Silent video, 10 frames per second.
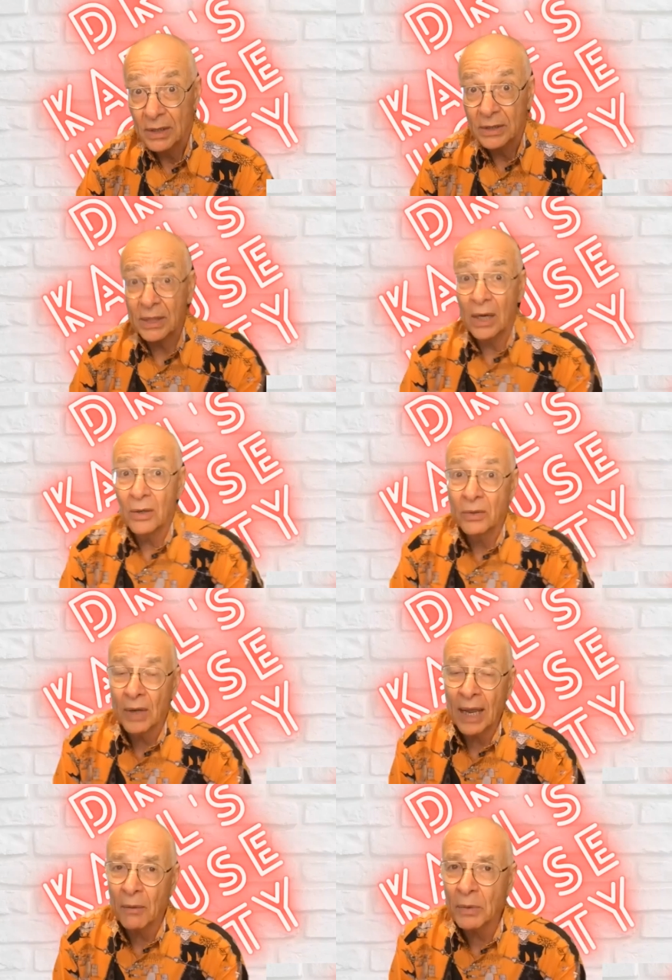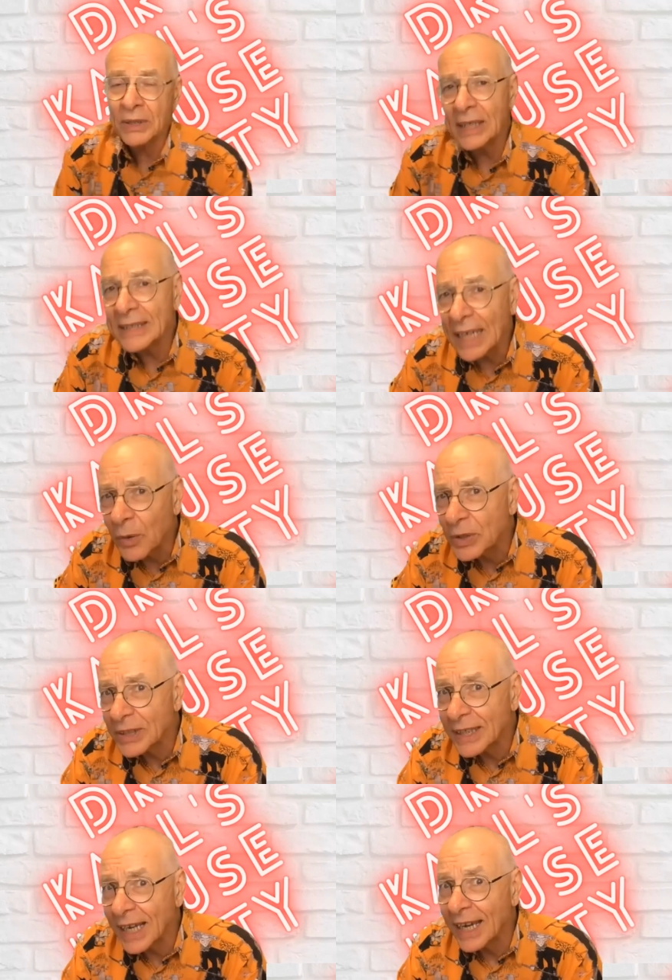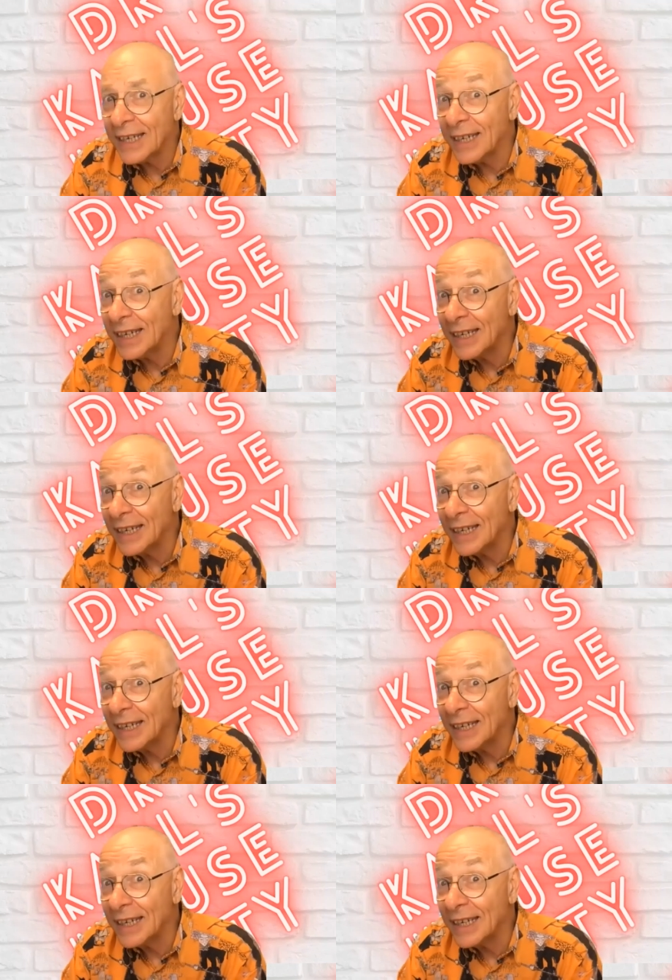So hang on, what was the exact question again?